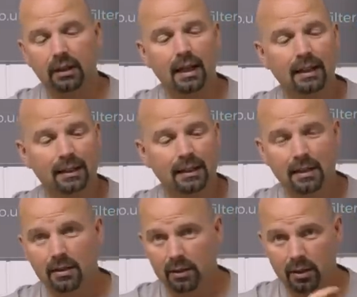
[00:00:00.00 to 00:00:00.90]
That
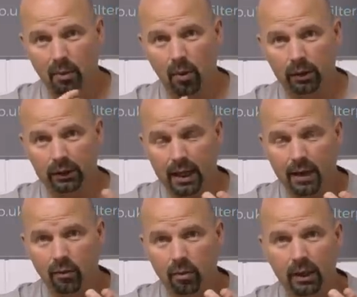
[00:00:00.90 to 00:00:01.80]
is to support
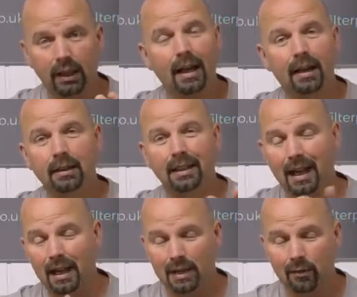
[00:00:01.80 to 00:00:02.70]
aerobic and
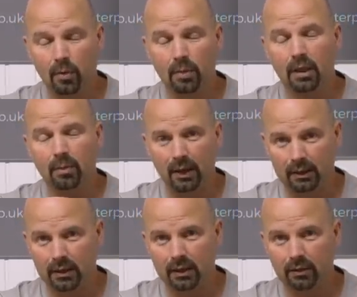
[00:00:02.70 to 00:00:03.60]
anaerobic
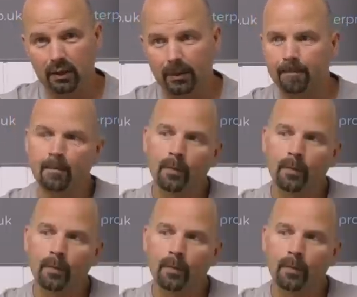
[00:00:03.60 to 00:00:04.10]
bacteria.